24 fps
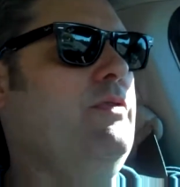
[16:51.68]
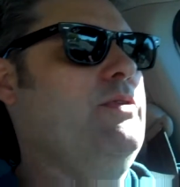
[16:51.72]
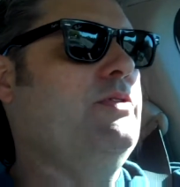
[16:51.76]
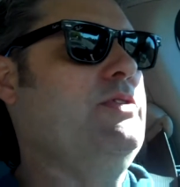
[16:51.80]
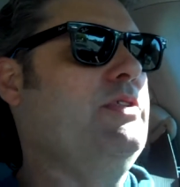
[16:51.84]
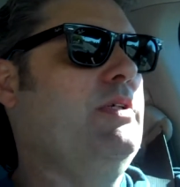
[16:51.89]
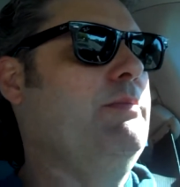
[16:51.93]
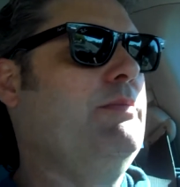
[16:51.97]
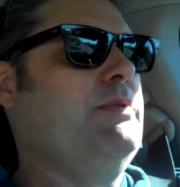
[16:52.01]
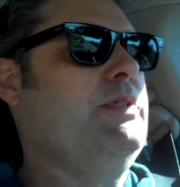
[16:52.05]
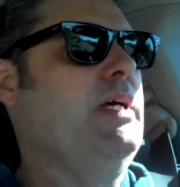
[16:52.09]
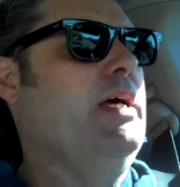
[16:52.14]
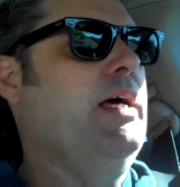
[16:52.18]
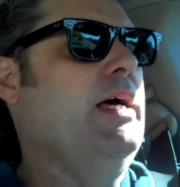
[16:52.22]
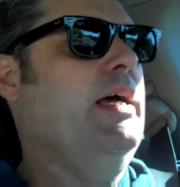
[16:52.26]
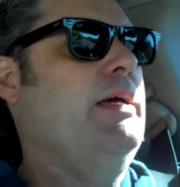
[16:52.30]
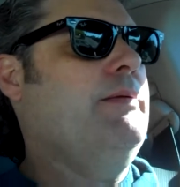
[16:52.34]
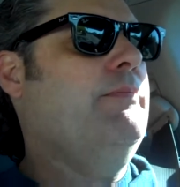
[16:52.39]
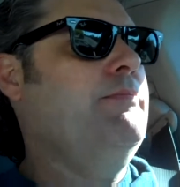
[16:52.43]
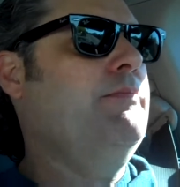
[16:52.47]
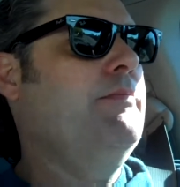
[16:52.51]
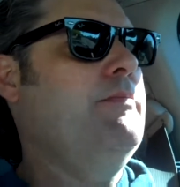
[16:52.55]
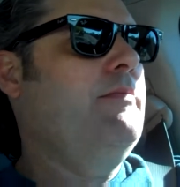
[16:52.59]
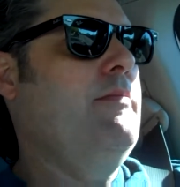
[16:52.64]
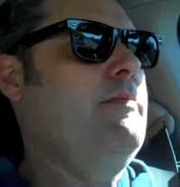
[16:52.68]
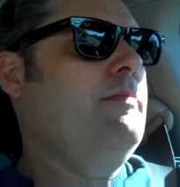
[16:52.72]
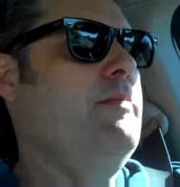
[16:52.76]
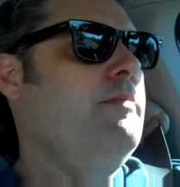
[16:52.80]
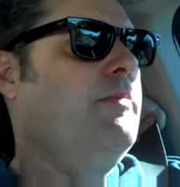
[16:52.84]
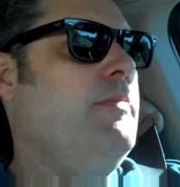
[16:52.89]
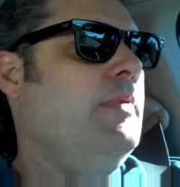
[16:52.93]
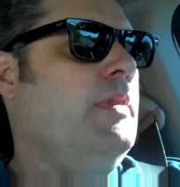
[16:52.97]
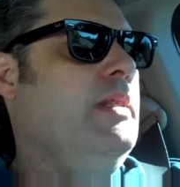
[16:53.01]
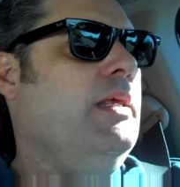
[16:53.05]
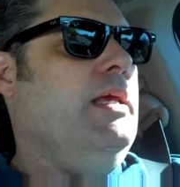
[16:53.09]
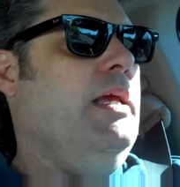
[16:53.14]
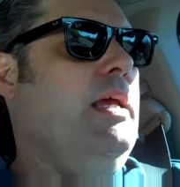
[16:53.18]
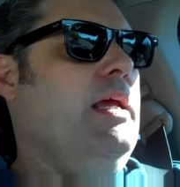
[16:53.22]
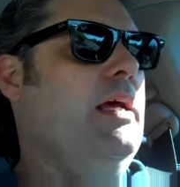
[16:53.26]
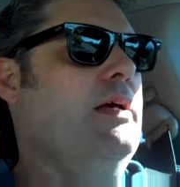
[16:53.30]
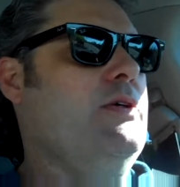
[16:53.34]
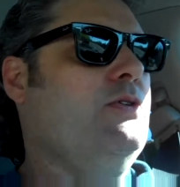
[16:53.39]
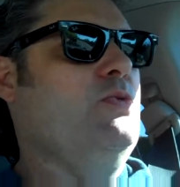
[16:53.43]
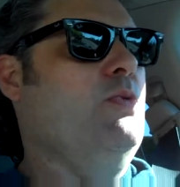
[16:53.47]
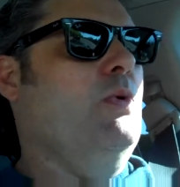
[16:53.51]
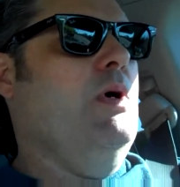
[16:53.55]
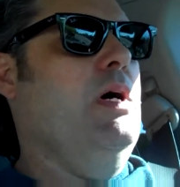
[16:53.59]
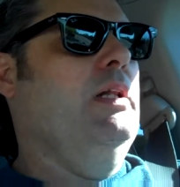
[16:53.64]
for some time,
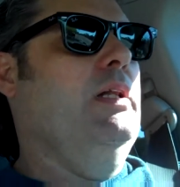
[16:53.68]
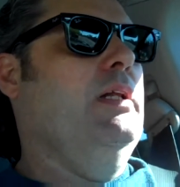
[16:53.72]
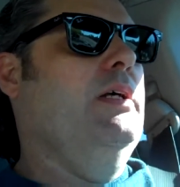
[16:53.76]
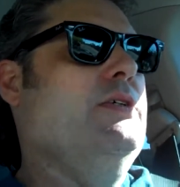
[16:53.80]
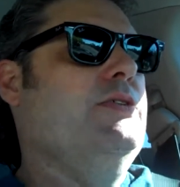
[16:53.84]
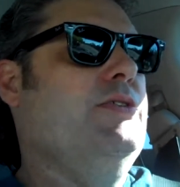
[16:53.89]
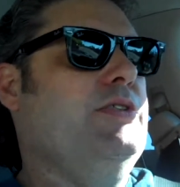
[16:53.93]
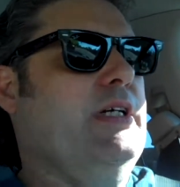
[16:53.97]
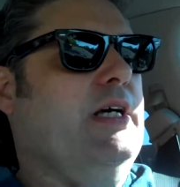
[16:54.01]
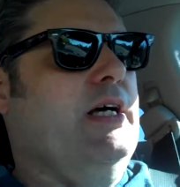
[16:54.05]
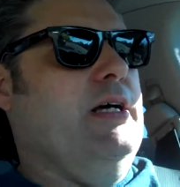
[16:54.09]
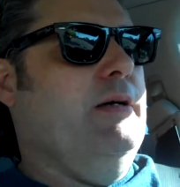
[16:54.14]
as well as